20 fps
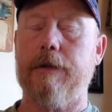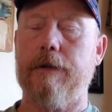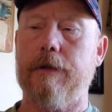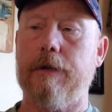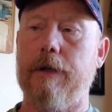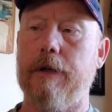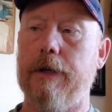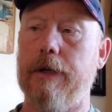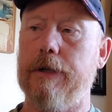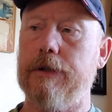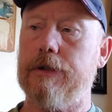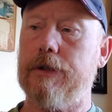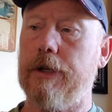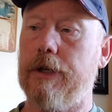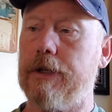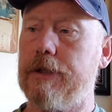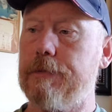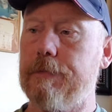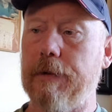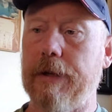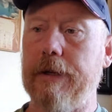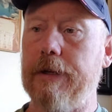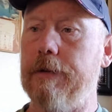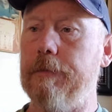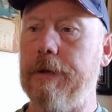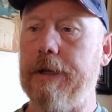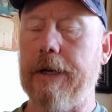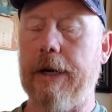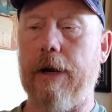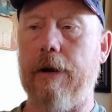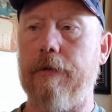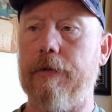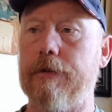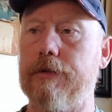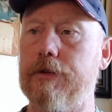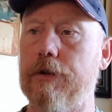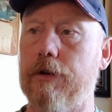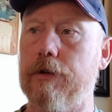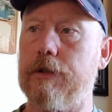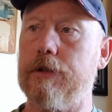And she explained to me how the
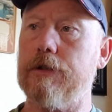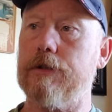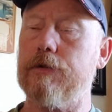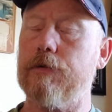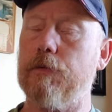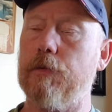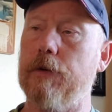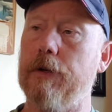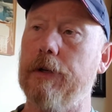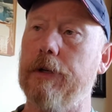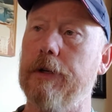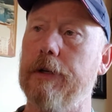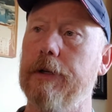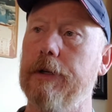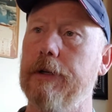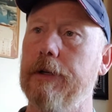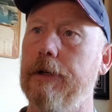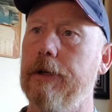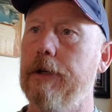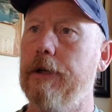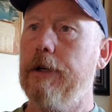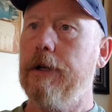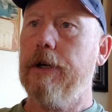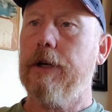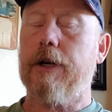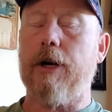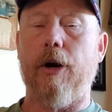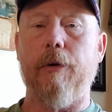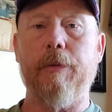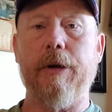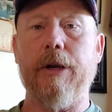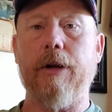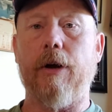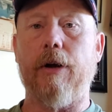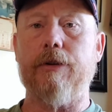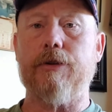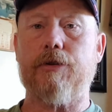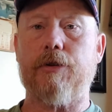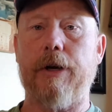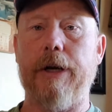circus would come in on
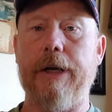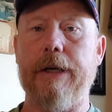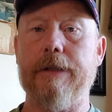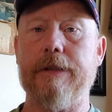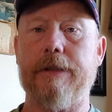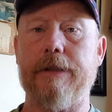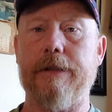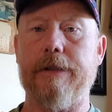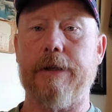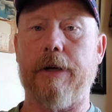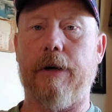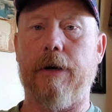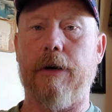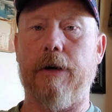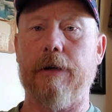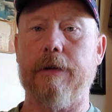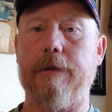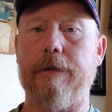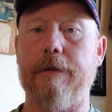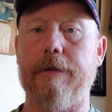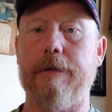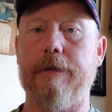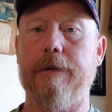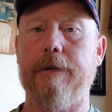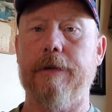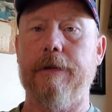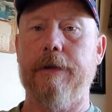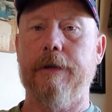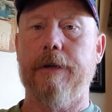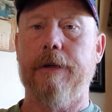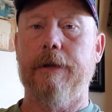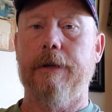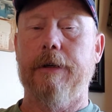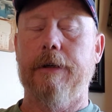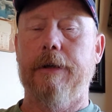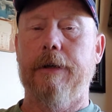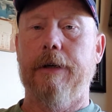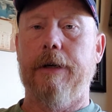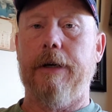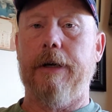trains into Ogden,
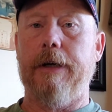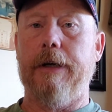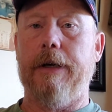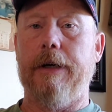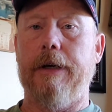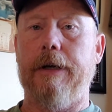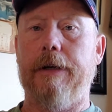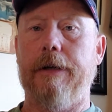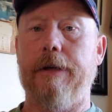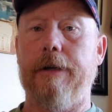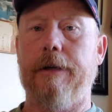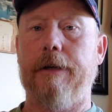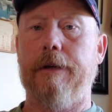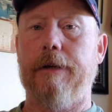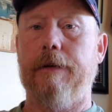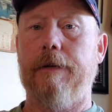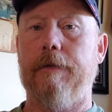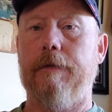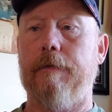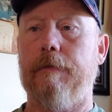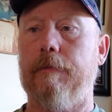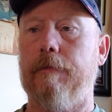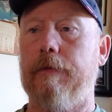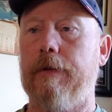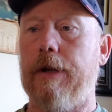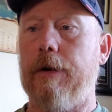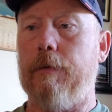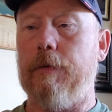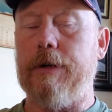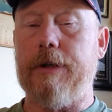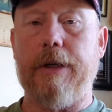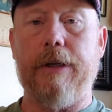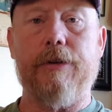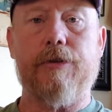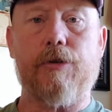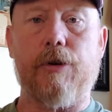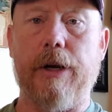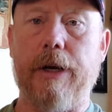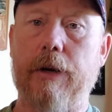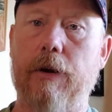and they would
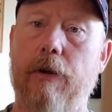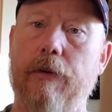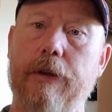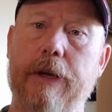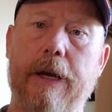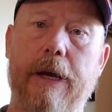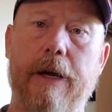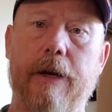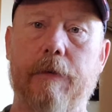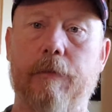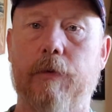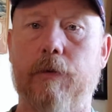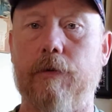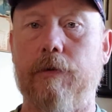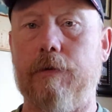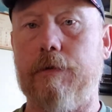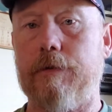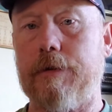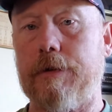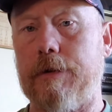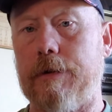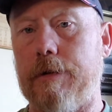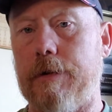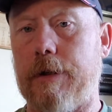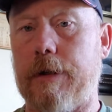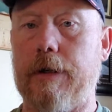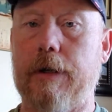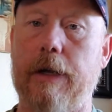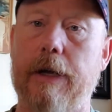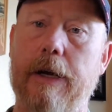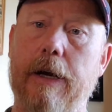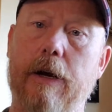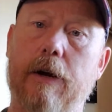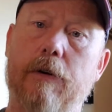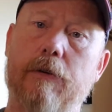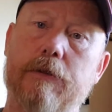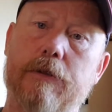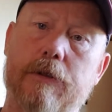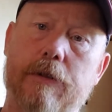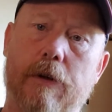detrain all the animals and the
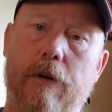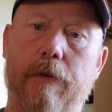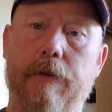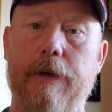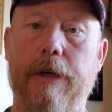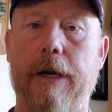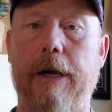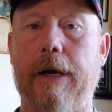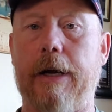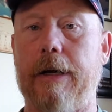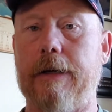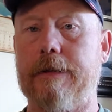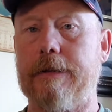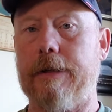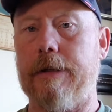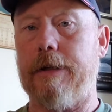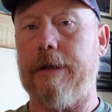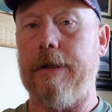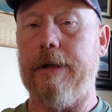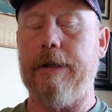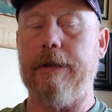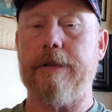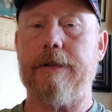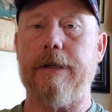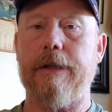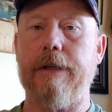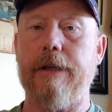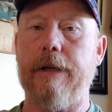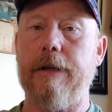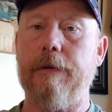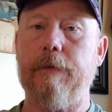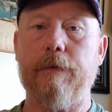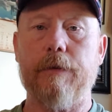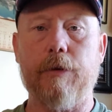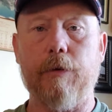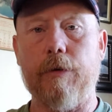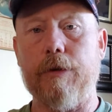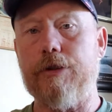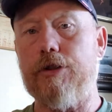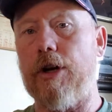clowns and all the acts and things, and then they would
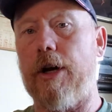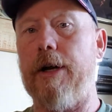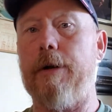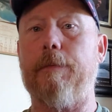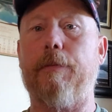do a giant